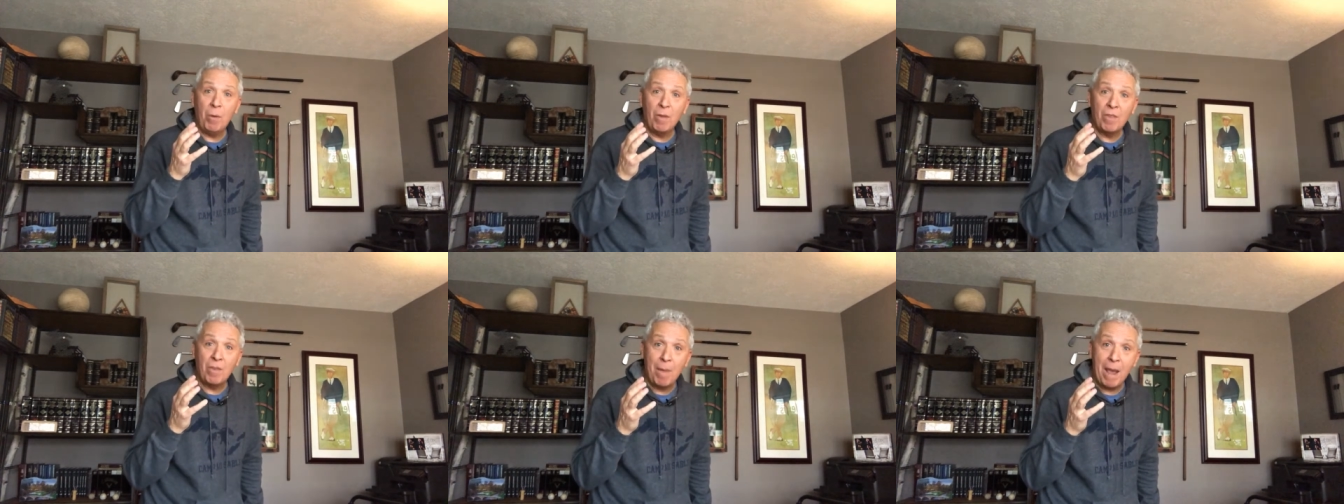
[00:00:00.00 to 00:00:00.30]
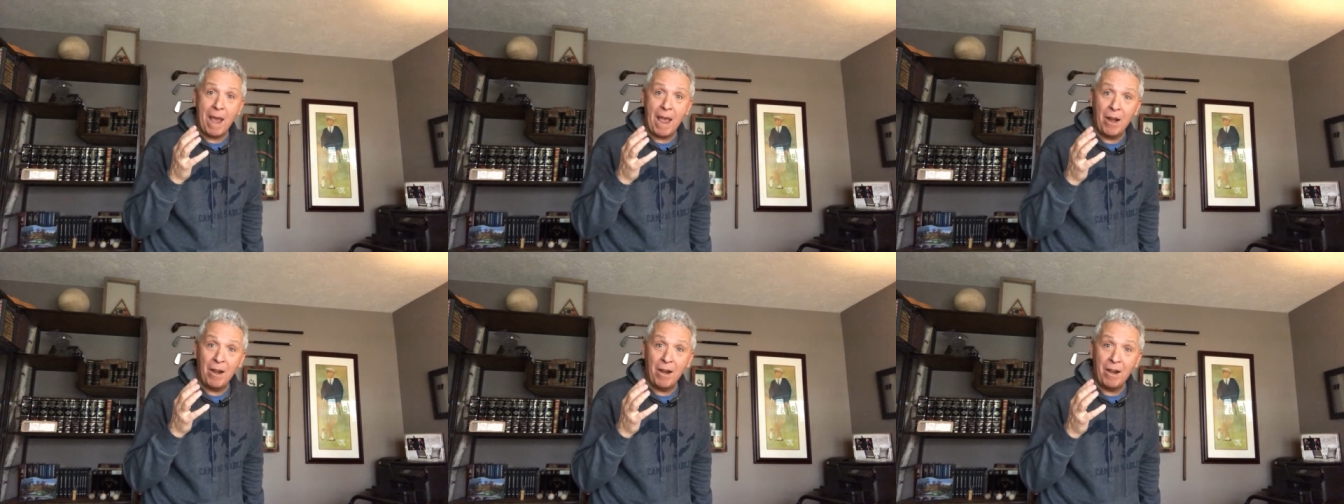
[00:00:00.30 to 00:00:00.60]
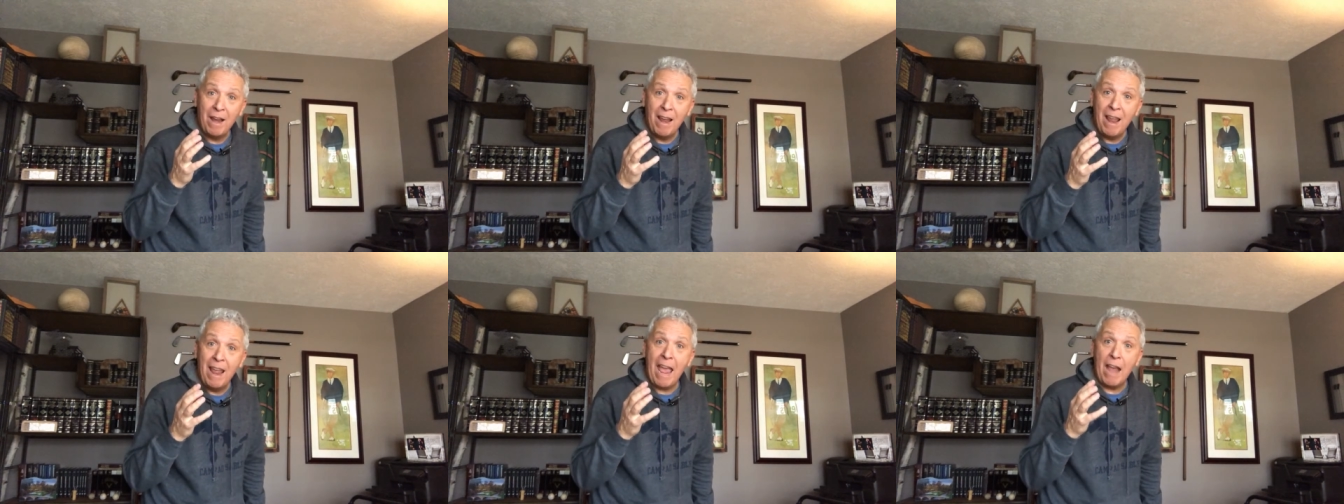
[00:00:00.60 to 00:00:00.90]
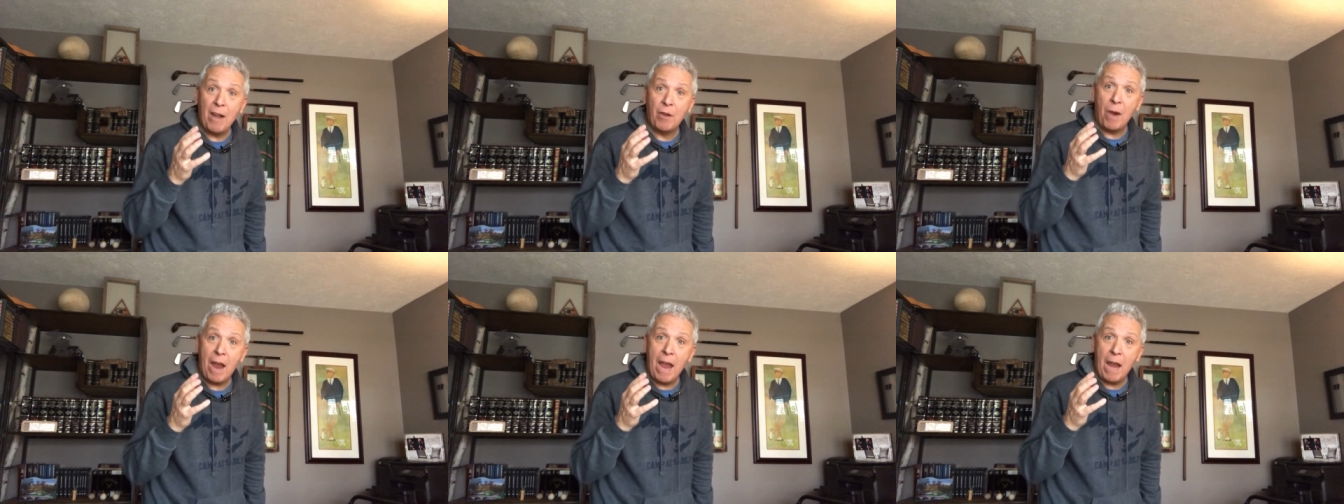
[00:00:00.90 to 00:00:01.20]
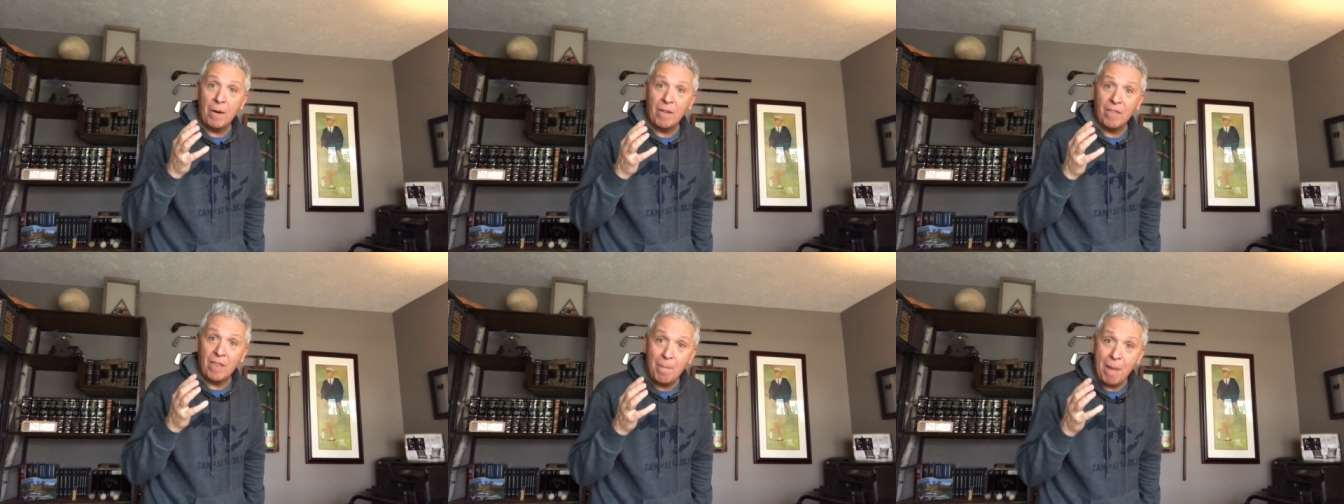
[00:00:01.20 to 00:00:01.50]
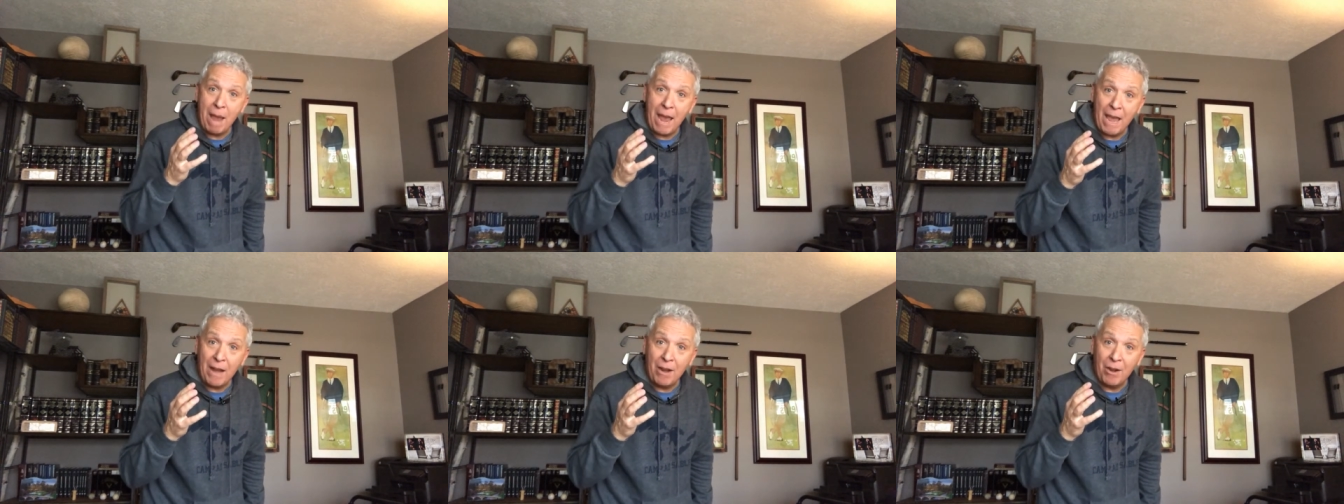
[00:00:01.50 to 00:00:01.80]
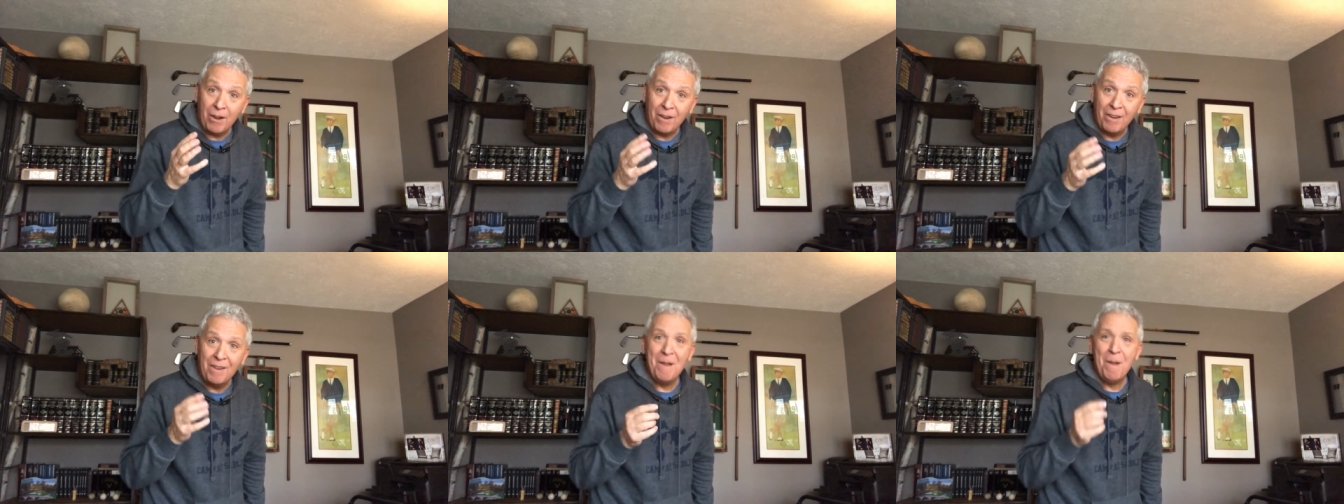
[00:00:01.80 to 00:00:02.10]
What's the matter? Hey, Craig, what's the
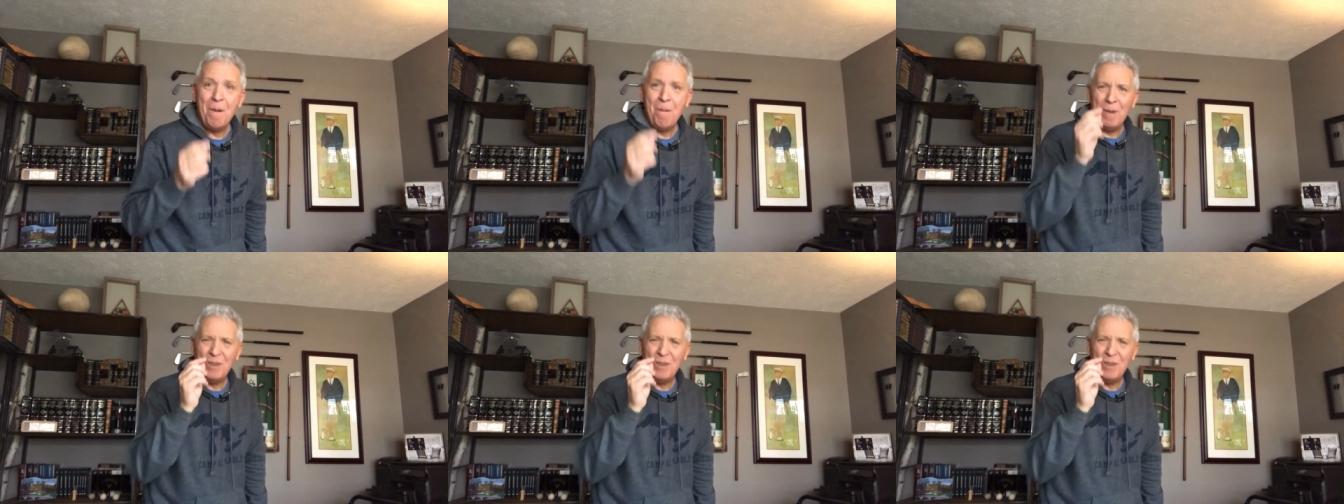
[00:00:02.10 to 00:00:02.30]
matter?